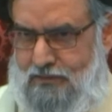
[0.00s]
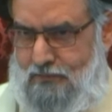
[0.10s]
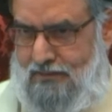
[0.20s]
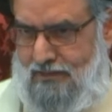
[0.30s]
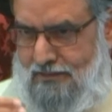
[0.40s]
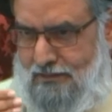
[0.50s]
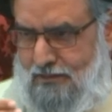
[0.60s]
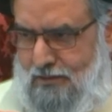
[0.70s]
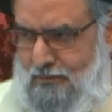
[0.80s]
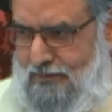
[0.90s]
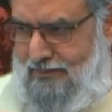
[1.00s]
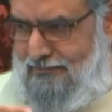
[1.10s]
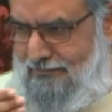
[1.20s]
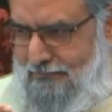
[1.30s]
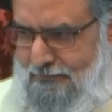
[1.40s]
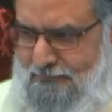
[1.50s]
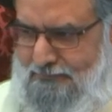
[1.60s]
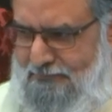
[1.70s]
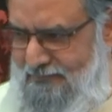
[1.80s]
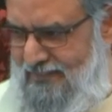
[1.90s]
so we can continue, please?
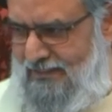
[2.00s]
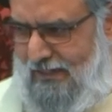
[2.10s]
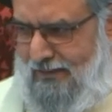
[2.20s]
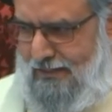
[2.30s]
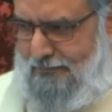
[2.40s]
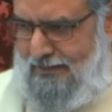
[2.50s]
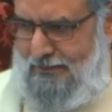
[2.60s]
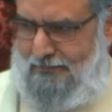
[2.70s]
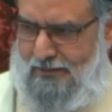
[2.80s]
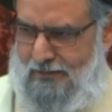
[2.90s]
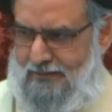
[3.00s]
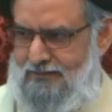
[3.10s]
Salawat Pranadek